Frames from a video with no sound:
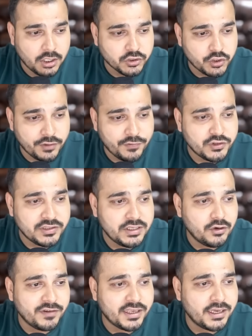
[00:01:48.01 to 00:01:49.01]
so if you see
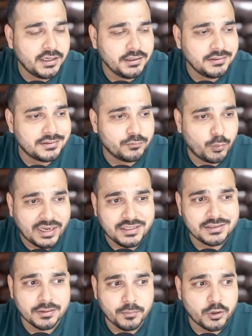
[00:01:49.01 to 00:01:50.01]
over here why
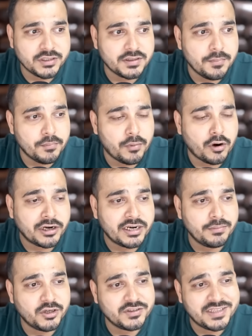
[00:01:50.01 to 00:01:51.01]
this report is important because